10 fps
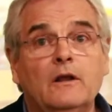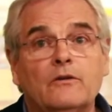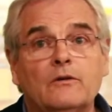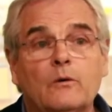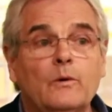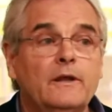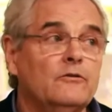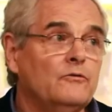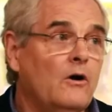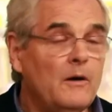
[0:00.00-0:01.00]
So we
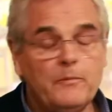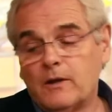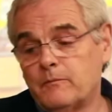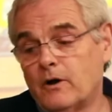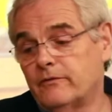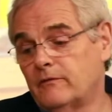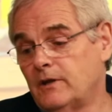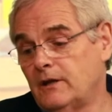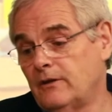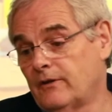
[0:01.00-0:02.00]
can draw upon both of
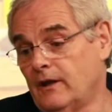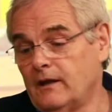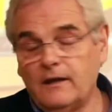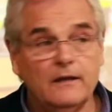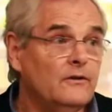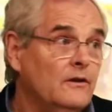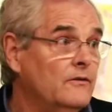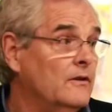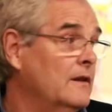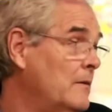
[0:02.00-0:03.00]
these
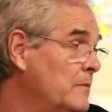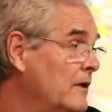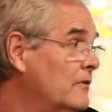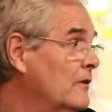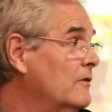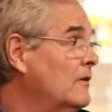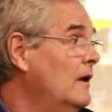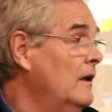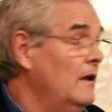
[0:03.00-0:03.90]
entities, and that makes us